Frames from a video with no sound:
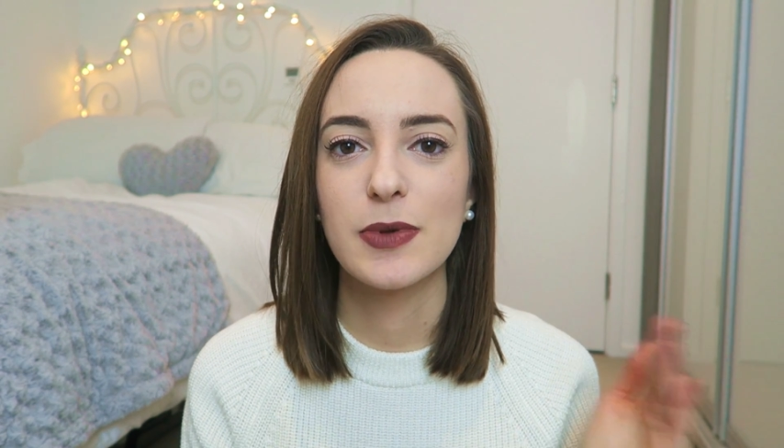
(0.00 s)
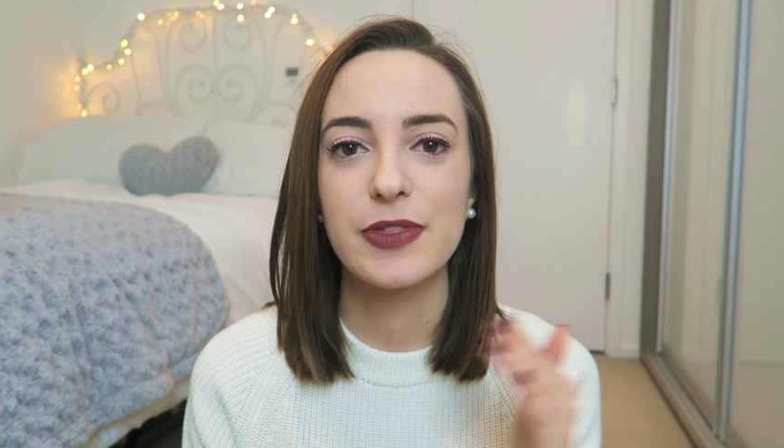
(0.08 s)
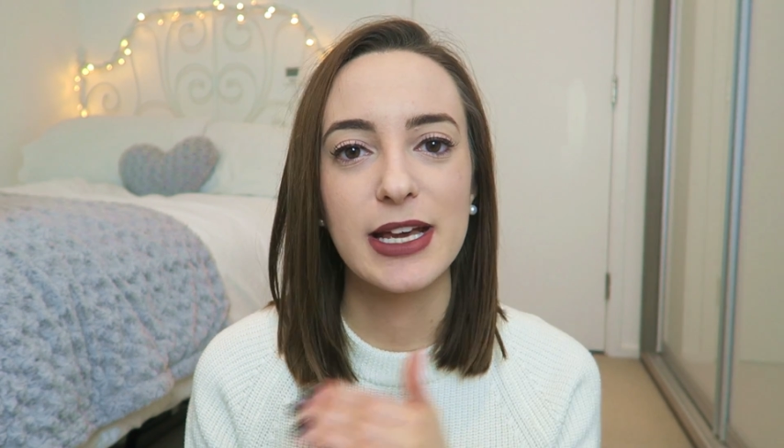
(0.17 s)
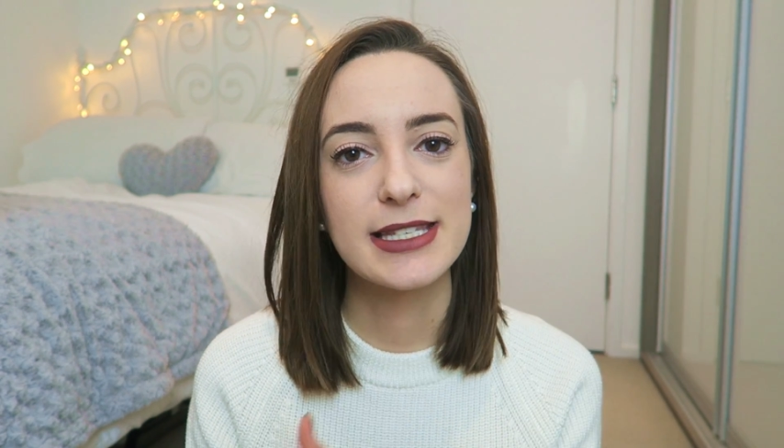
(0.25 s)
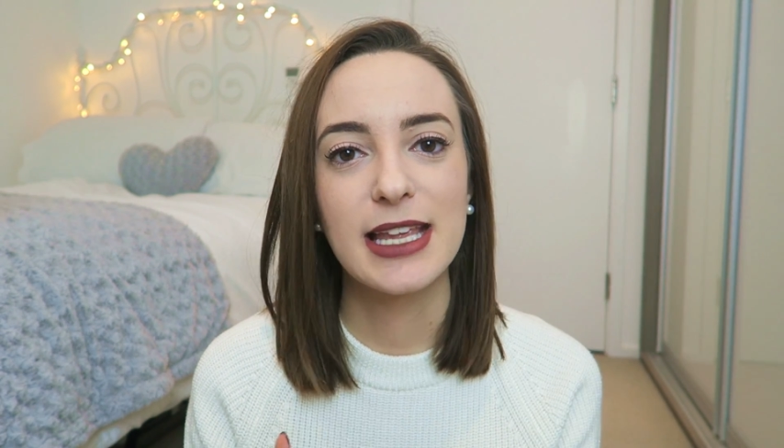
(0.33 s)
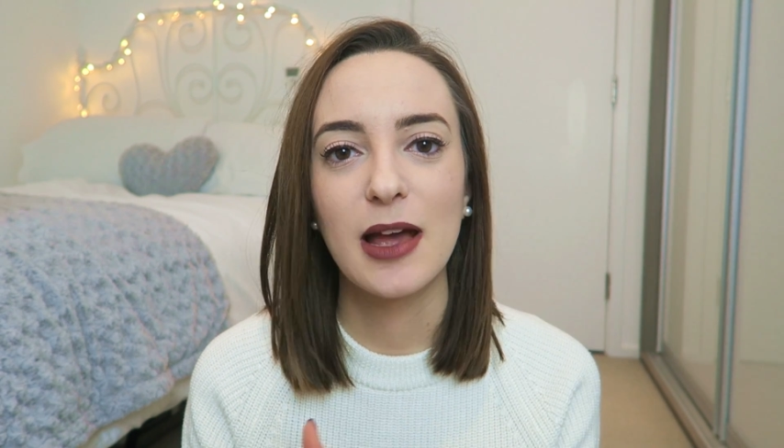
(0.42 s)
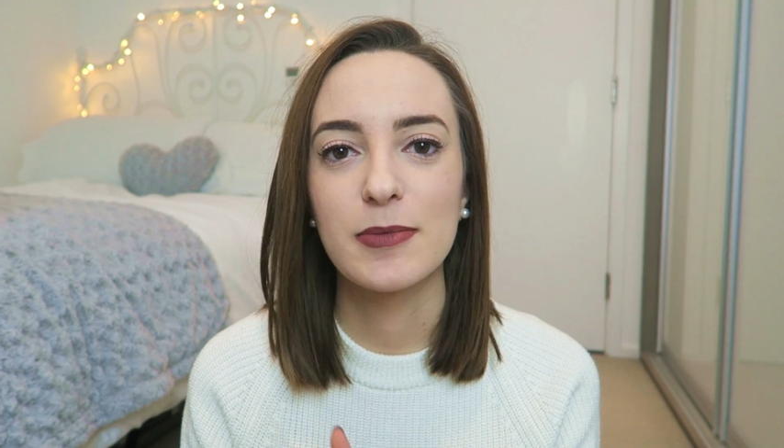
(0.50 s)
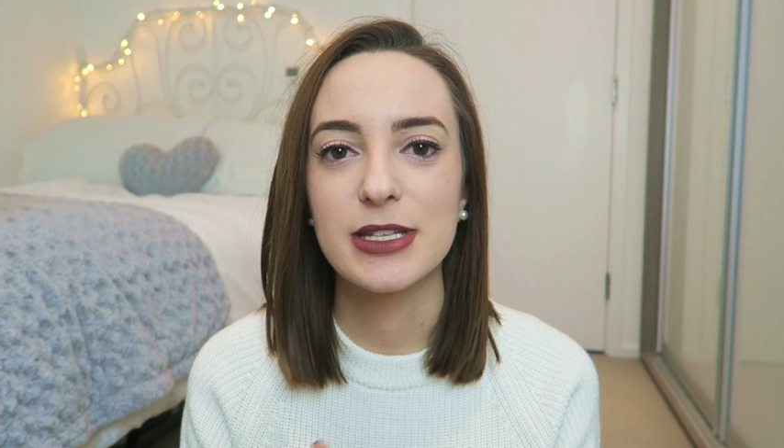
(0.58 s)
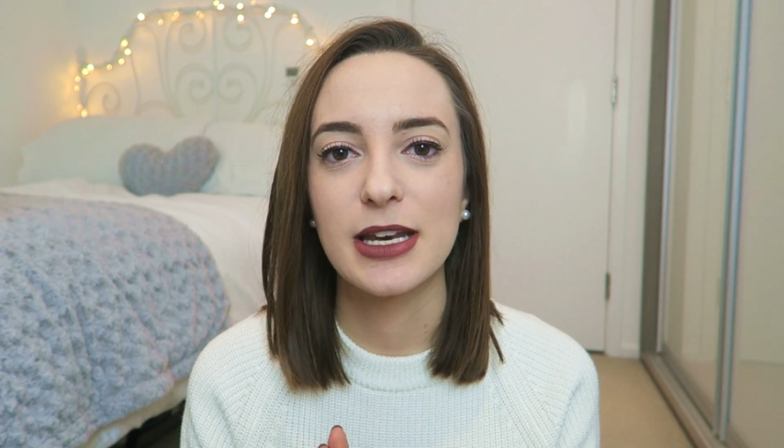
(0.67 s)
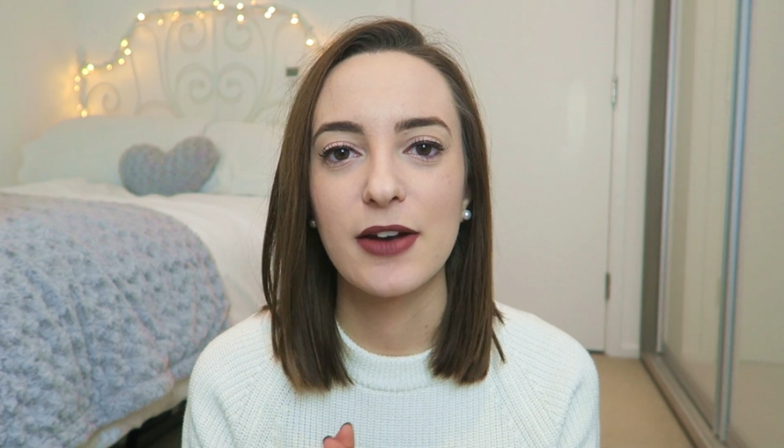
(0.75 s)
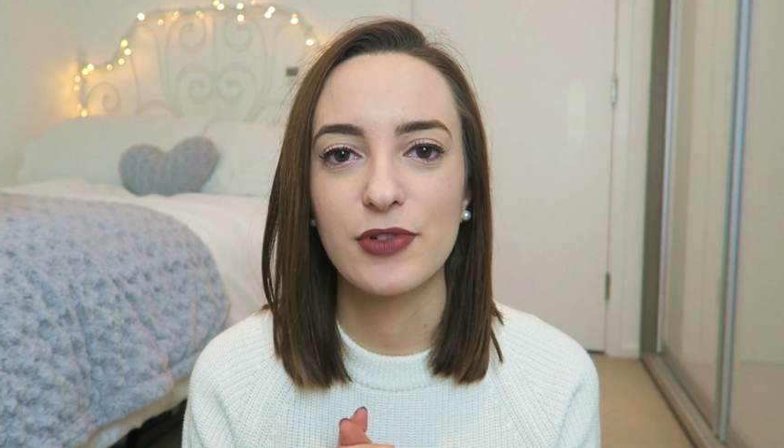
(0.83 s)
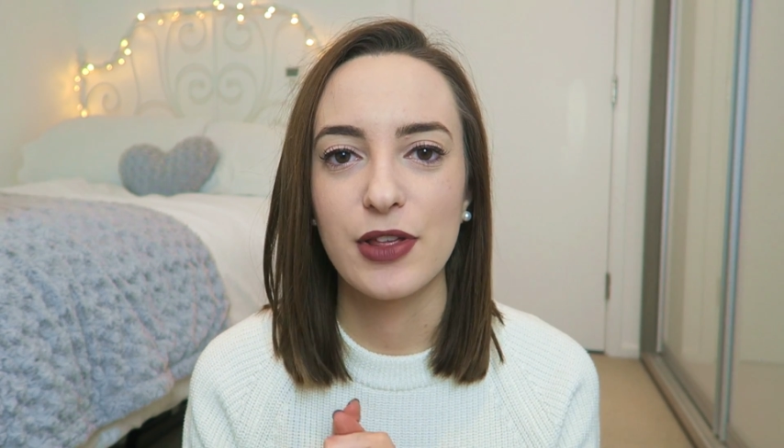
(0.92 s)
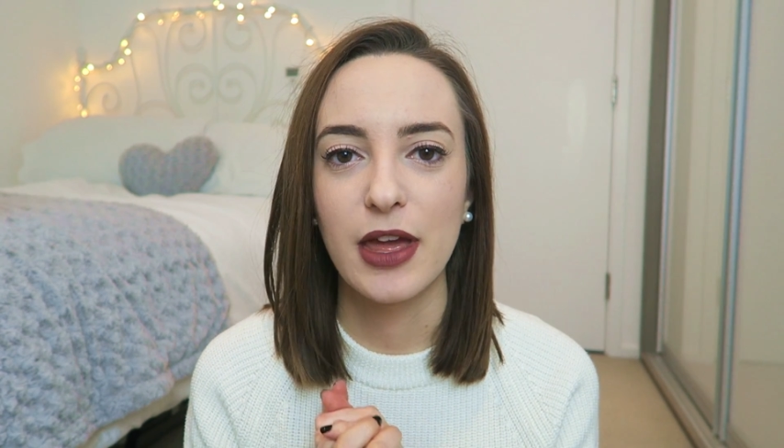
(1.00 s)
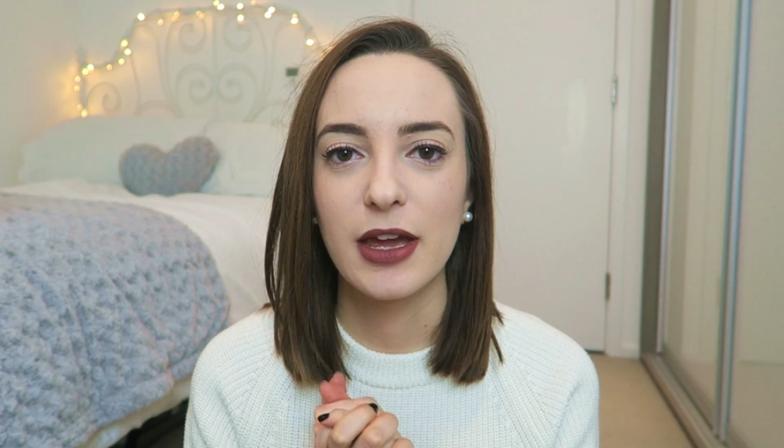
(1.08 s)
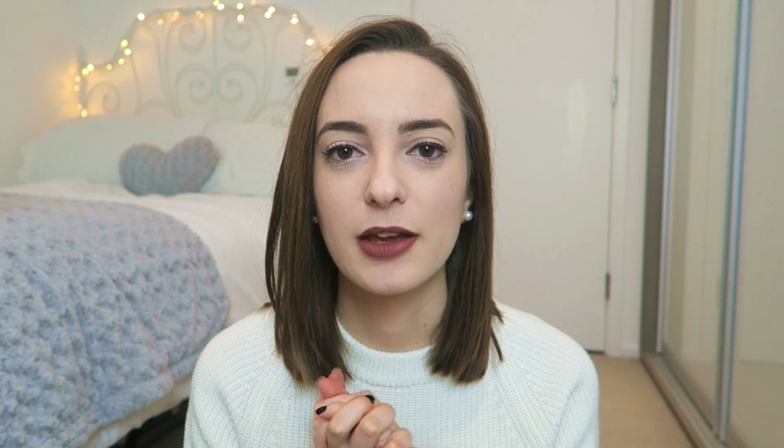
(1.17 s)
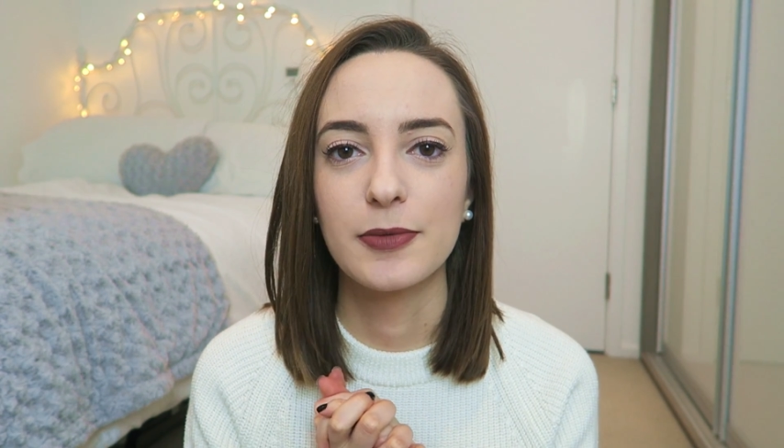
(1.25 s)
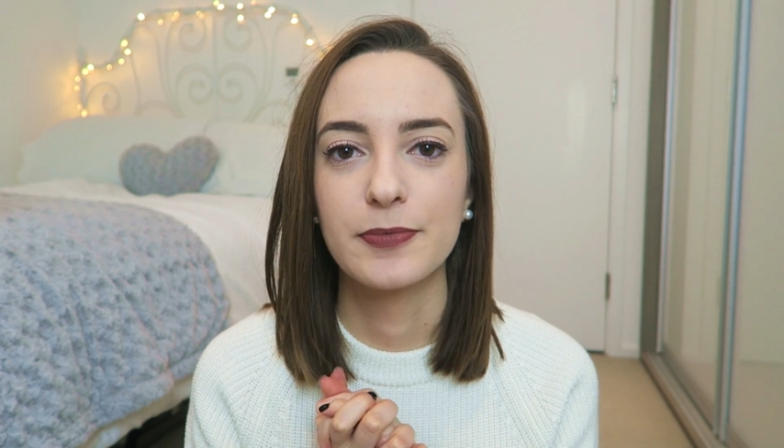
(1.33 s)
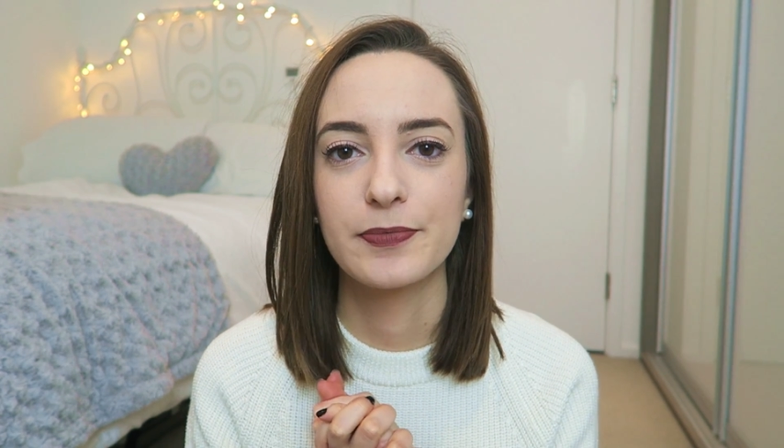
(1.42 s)
with exams and
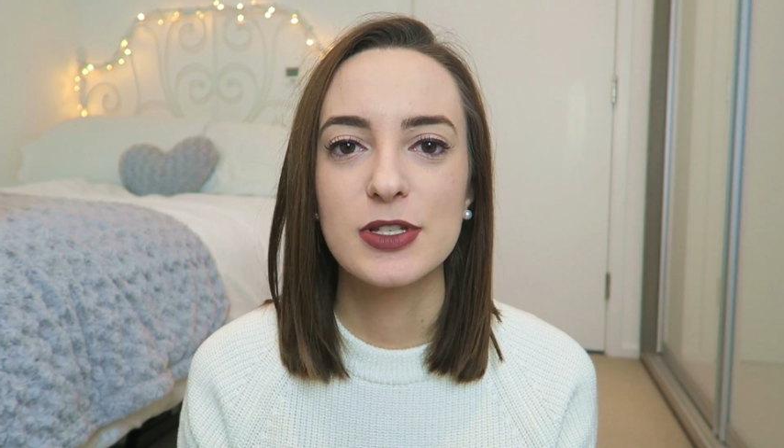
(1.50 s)
everything.